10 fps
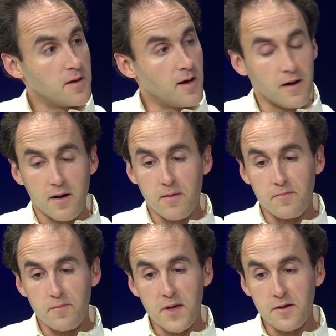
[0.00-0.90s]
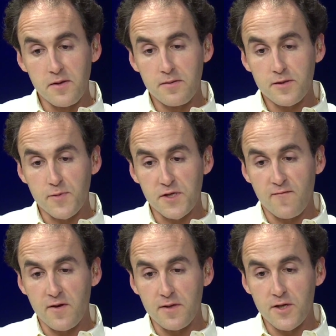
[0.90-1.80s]
meal,
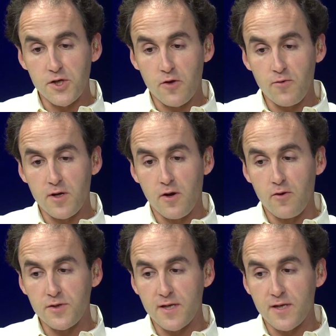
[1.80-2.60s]
specifically Generico's,